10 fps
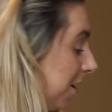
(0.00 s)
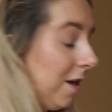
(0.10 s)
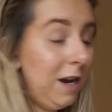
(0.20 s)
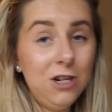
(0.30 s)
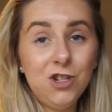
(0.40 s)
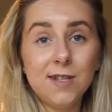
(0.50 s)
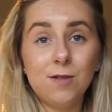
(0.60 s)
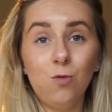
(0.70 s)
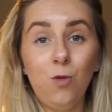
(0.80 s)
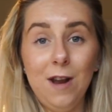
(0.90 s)
And I
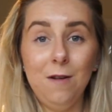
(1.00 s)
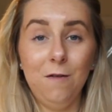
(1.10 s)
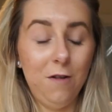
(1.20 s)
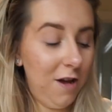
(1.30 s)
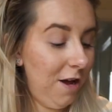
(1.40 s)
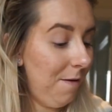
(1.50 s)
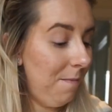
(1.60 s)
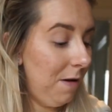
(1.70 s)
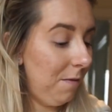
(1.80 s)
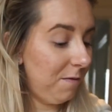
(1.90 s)
just went
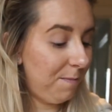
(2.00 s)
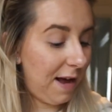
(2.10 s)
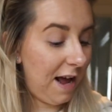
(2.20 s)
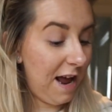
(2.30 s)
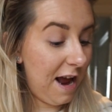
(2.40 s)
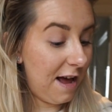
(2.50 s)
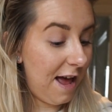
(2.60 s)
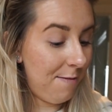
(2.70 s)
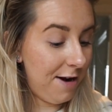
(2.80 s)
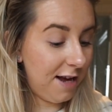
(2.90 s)
by
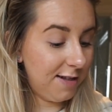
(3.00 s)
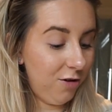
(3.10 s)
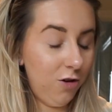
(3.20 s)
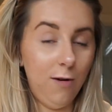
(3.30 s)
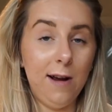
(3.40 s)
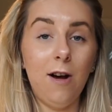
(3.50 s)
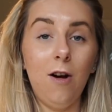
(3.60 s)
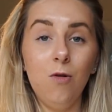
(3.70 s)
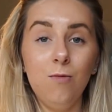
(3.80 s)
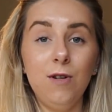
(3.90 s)
M&S on the way
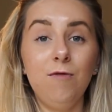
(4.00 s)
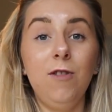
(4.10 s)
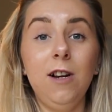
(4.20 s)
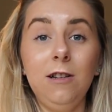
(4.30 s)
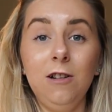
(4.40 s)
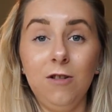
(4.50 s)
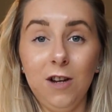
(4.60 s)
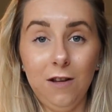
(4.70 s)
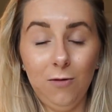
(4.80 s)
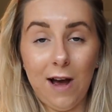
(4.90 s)
home. We're really
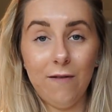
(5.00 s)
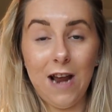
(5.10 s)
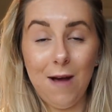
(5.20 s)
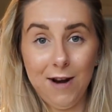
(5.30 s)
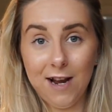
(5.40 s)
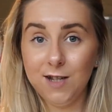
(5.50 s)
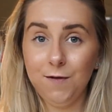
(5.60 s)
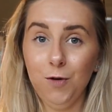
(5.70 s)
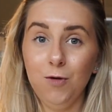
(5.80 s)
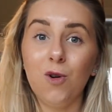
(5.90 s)
lucky that we have an M&S
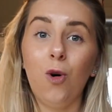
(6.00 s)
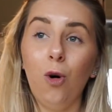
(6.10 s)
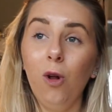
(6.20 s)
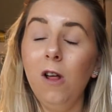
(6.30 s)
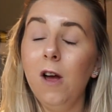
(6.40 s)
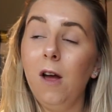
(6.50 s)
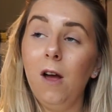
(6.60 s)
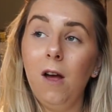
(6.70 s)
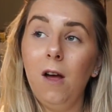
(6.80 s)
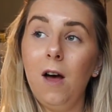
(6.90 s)
food hall
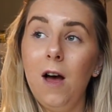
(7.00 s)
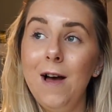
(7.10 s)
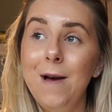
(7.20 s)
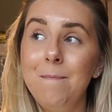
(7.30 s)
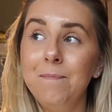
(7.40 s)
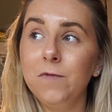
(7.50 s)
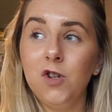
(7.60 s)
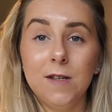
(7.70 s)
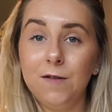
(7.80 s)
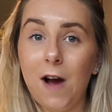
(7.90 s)

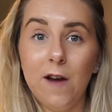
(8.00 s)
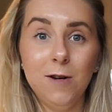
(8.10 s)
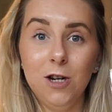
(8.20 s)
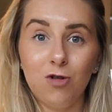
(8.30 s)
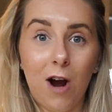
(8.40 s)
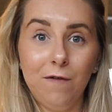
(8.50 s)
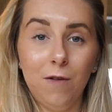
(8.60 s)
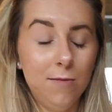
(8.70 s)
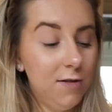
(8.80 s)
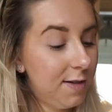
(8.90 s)
just a 5-minute drive
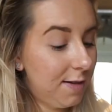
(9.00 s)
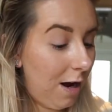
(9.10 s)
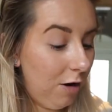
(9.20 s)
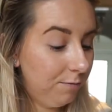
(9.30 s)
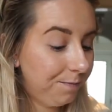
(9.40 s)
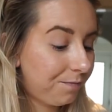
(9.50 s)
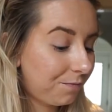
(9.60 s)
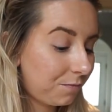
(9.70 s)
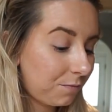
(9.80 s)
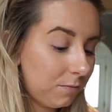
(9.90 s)
from us. So
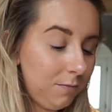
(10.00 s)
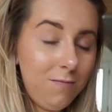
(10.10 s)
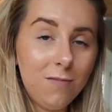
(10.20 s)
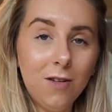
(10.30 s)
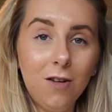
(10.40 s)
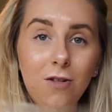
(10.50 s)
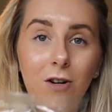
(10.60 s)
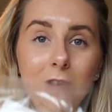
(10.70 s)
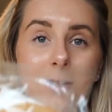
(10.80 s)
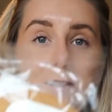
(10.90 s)
I've
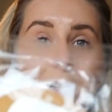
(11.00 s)
got a little